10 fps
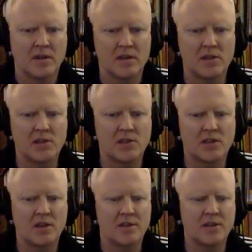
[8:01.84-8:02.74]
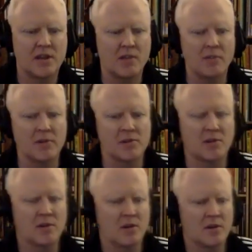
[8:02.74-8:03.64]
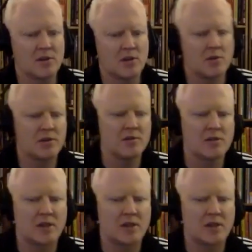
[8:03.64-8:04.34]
it's just the numbers are so huge.